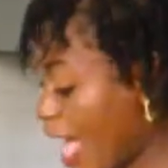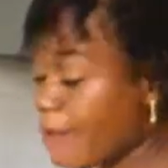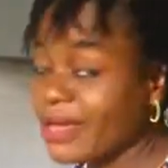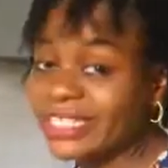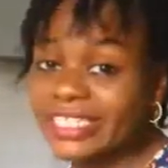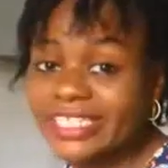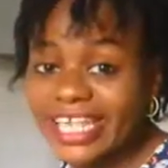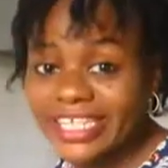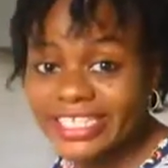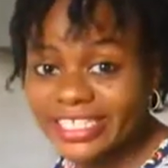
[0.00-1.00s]
I made it
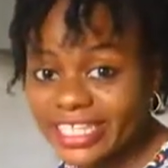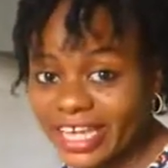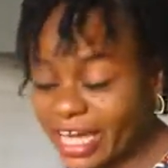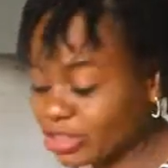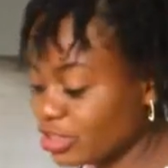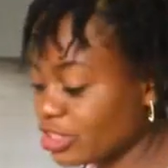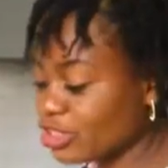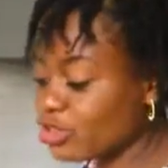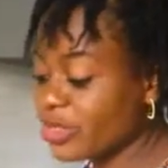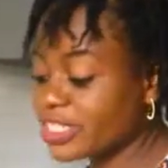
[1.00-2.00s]
yesterday
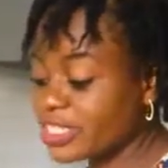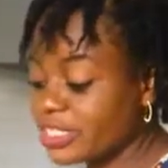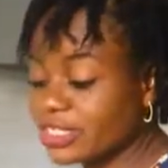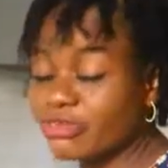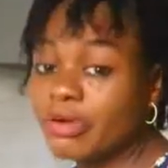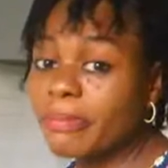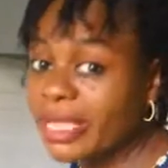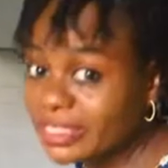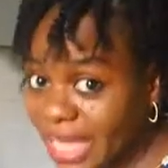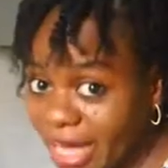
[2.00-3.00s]
actually, so it's the
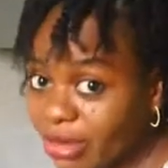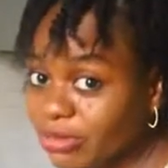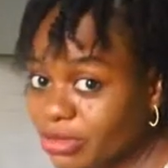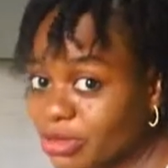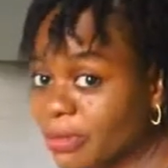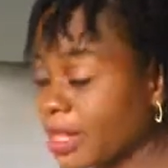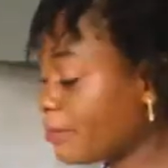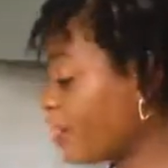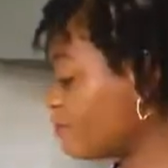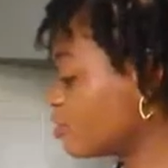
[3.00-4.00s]
remainder okra soup
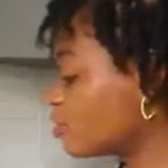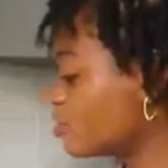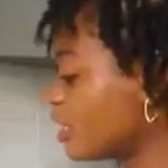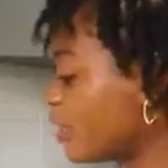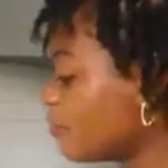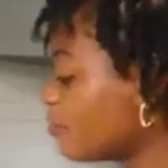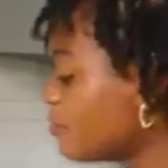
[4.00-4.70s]
I'm having today.